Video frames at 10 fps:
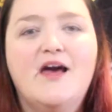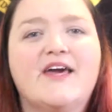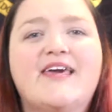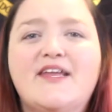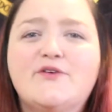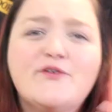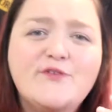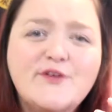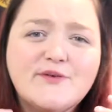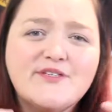Again,
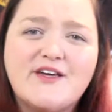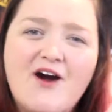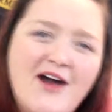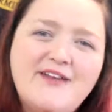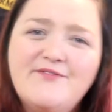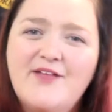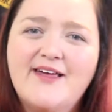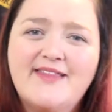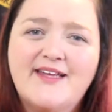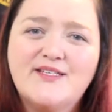Gryffindors are kind of
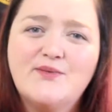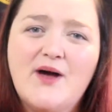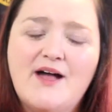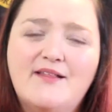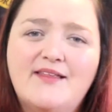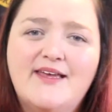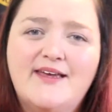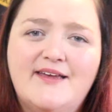like that as well.